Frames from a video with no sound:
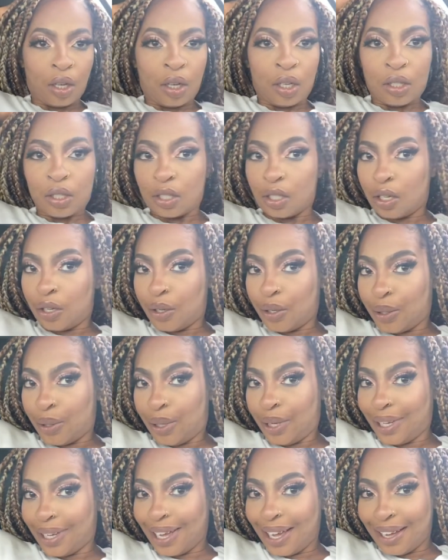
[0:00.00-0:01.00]
So
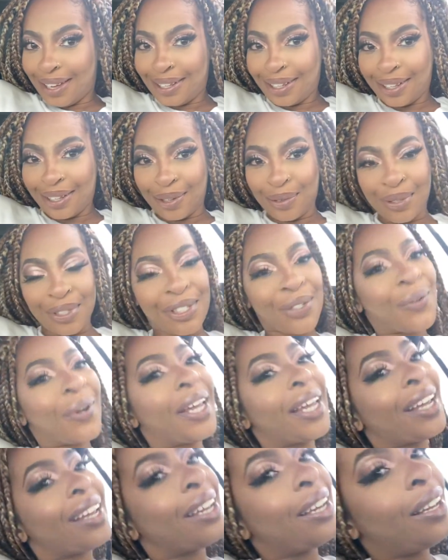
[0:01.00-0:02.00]
yeah, that was quick.